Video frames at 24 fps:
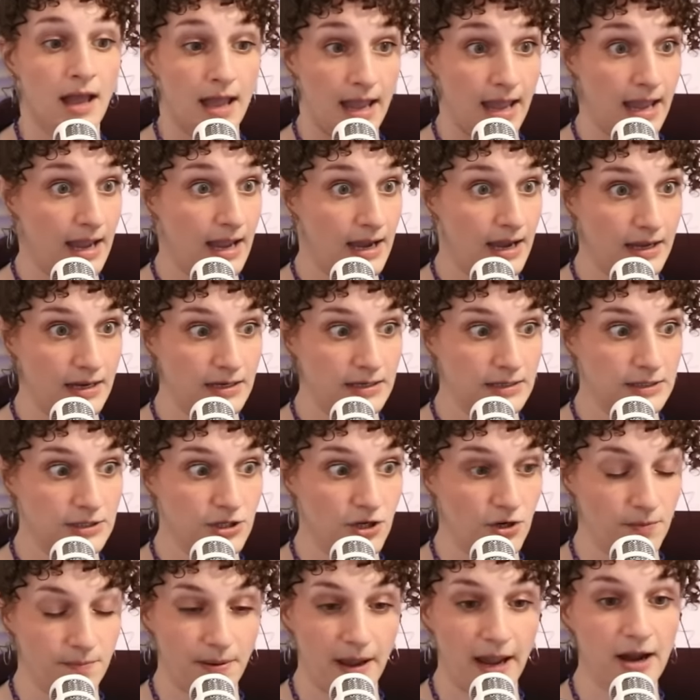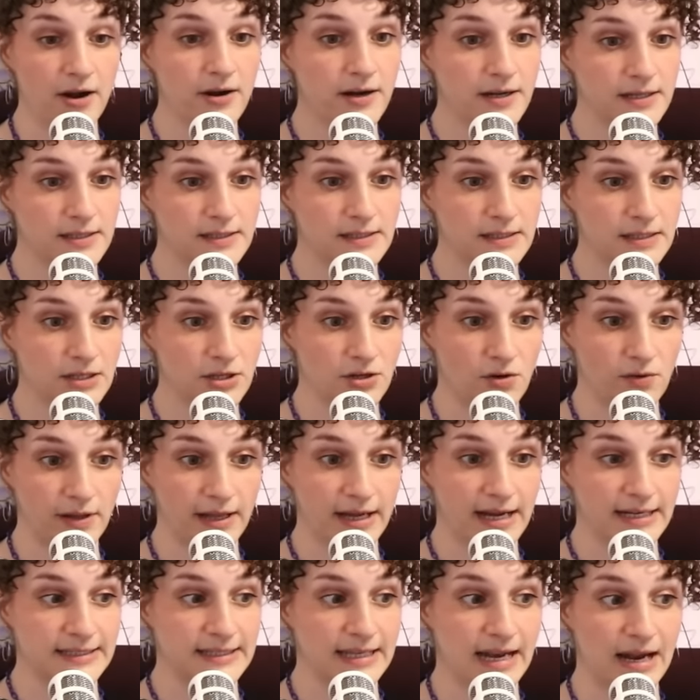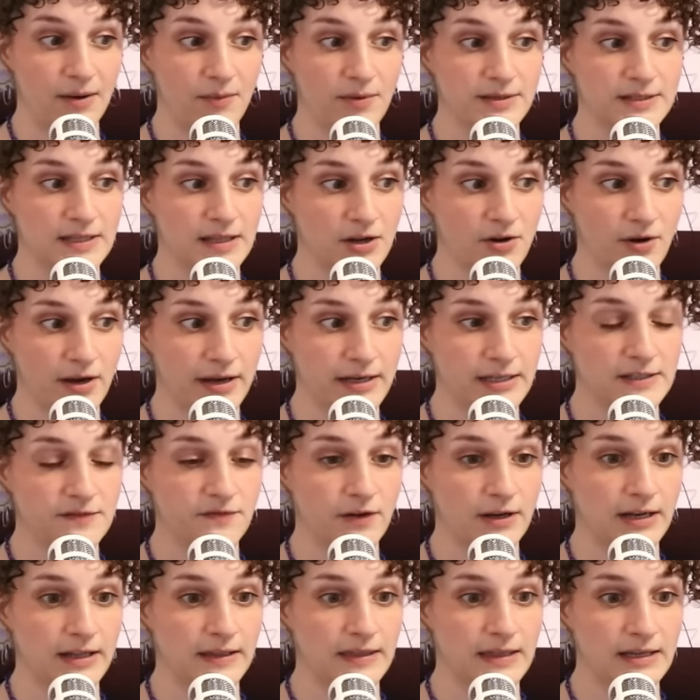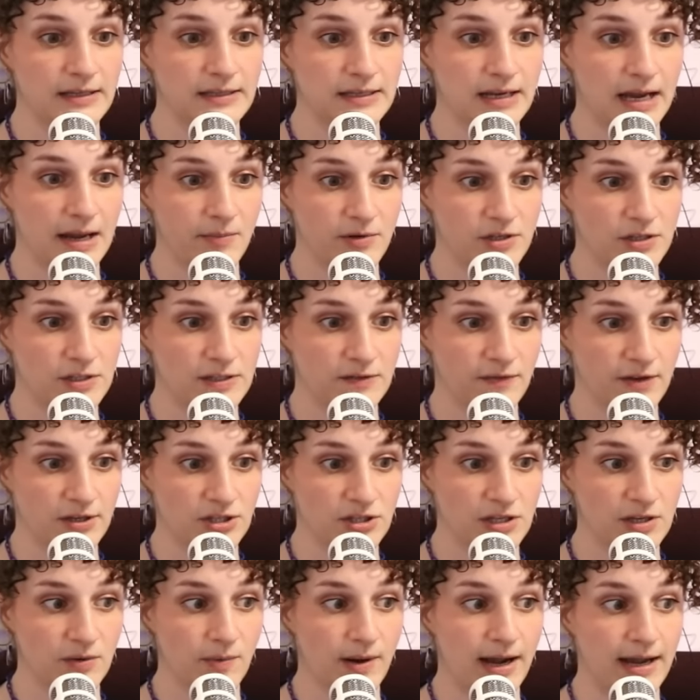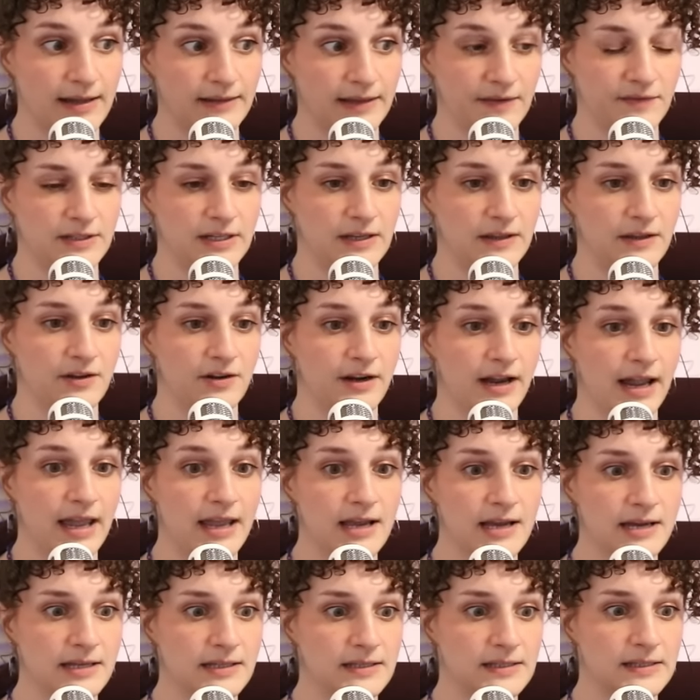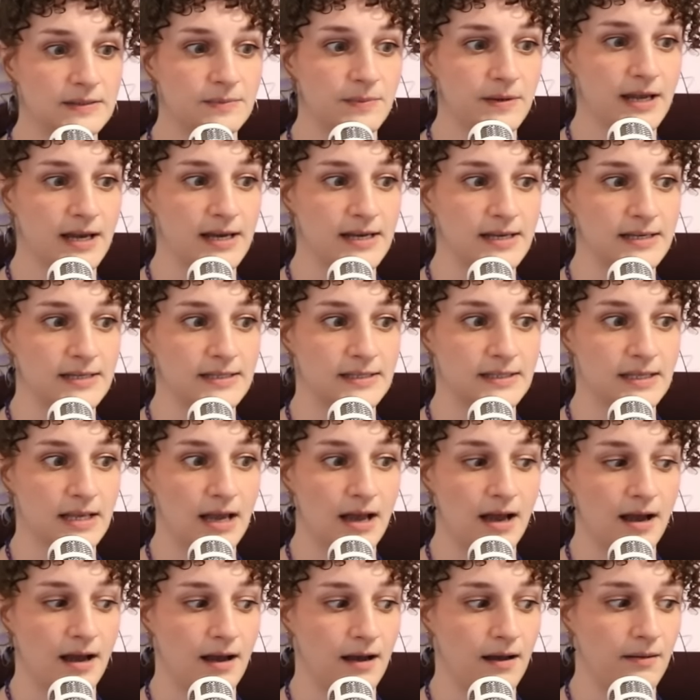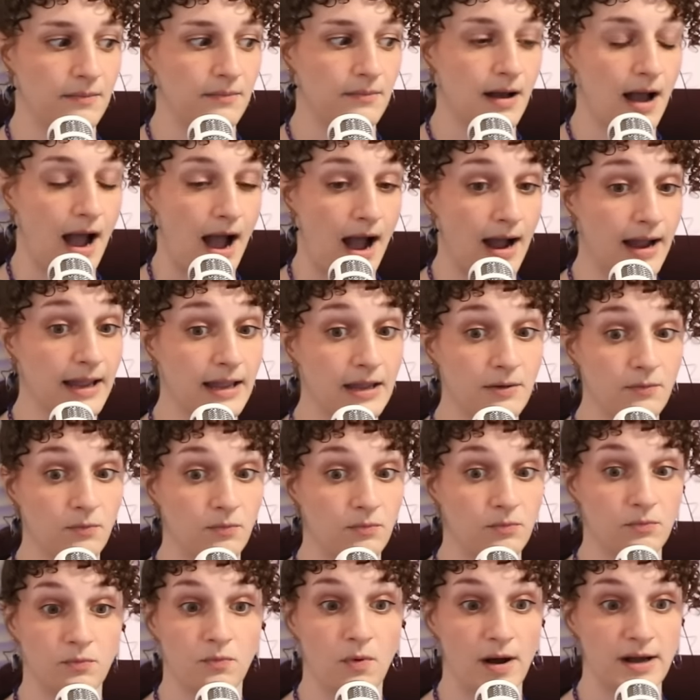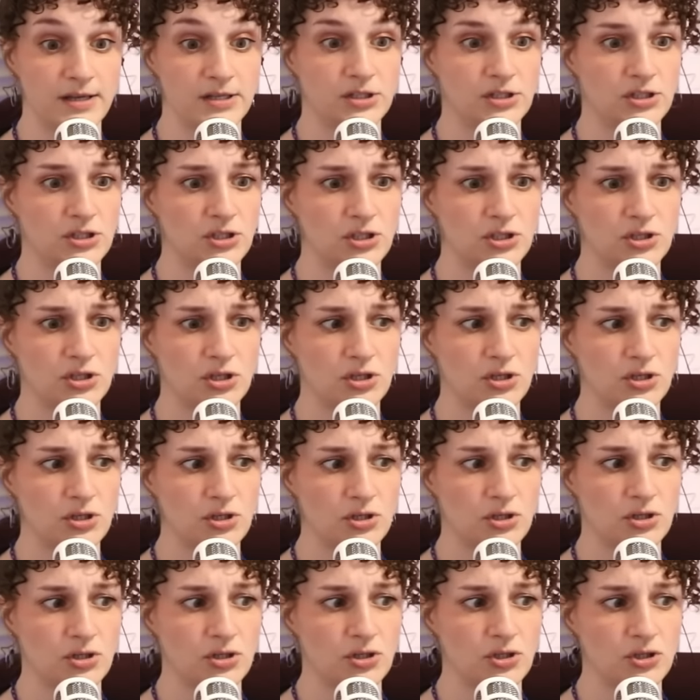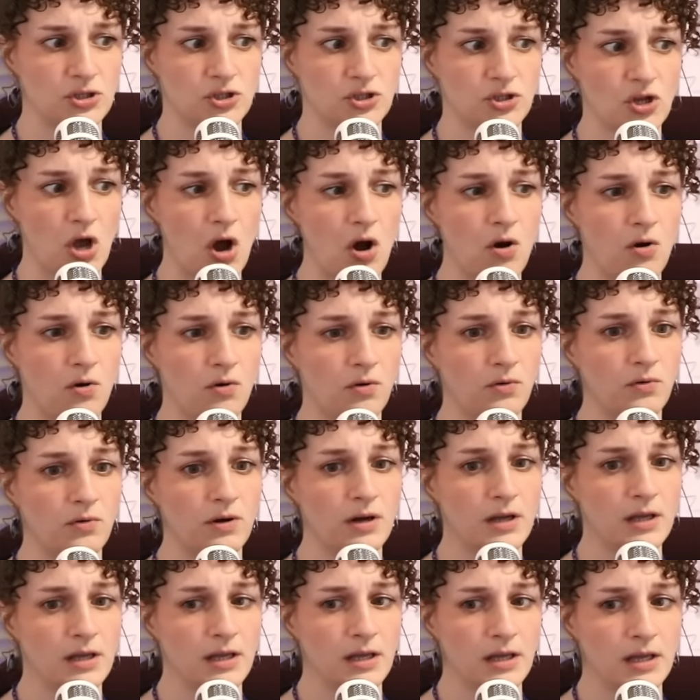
And your parents, you know, like I said, I wasn't the greatest friend at that time, which is eventually why I left it in their hands because um, I was so